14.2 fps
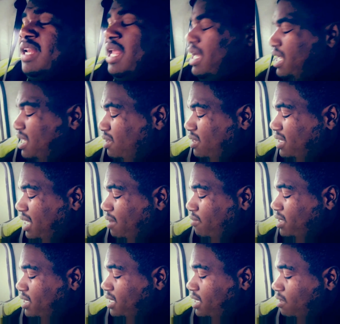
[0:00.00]
And they need to, they
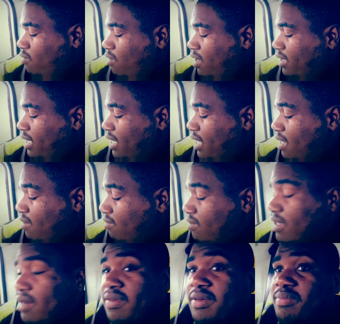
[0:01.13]
really need to work that out.
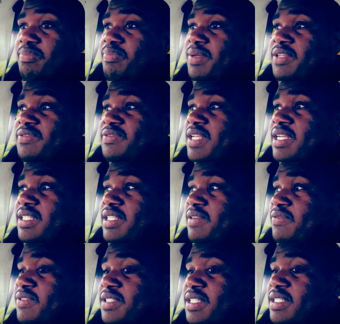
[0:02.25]
Whatever beef they
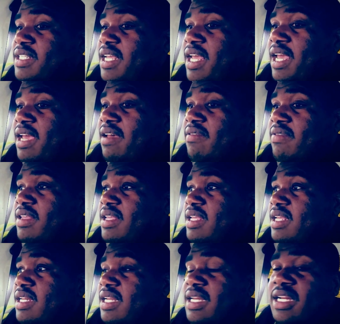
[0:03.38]
differences they have,
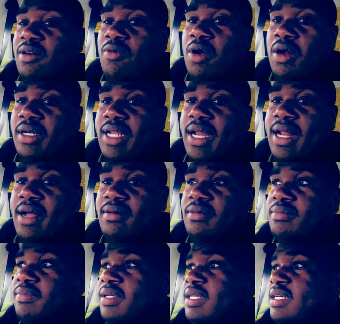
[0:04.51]
they need to work that out
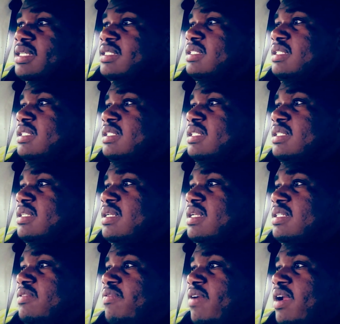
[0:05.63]
because it just
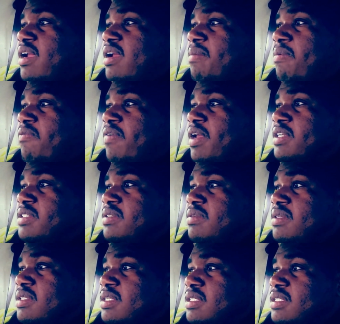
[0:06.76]
looks very
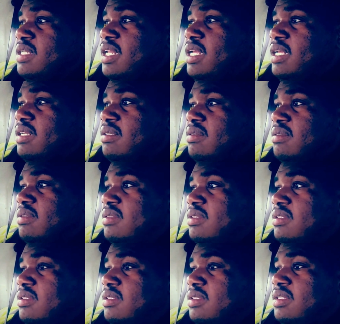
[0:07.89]
unprofessional looks like
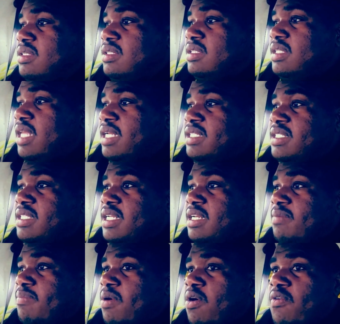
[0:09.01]
they just
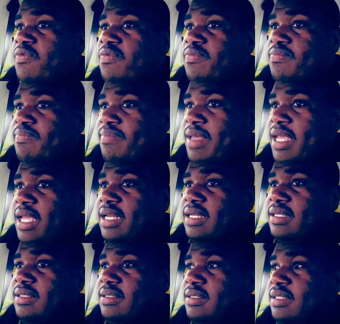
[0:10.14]
need to both meet.
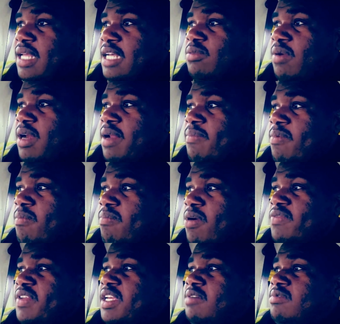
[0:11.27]
That's why they're
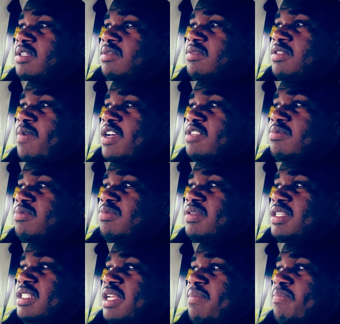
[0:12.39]
both equally responsible
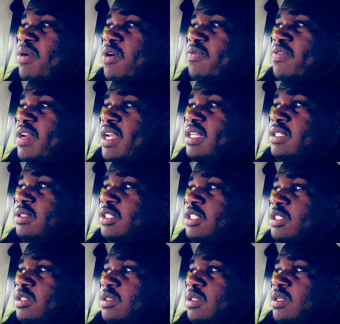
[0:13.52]
because they both need to
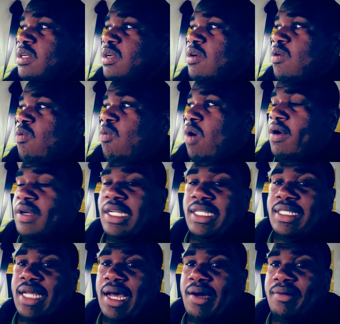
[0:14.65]
just work
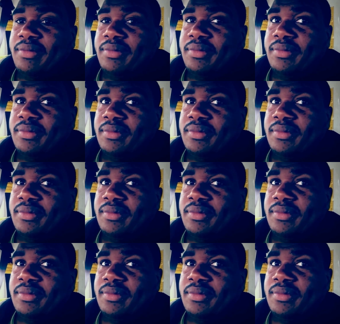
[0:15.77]
this out.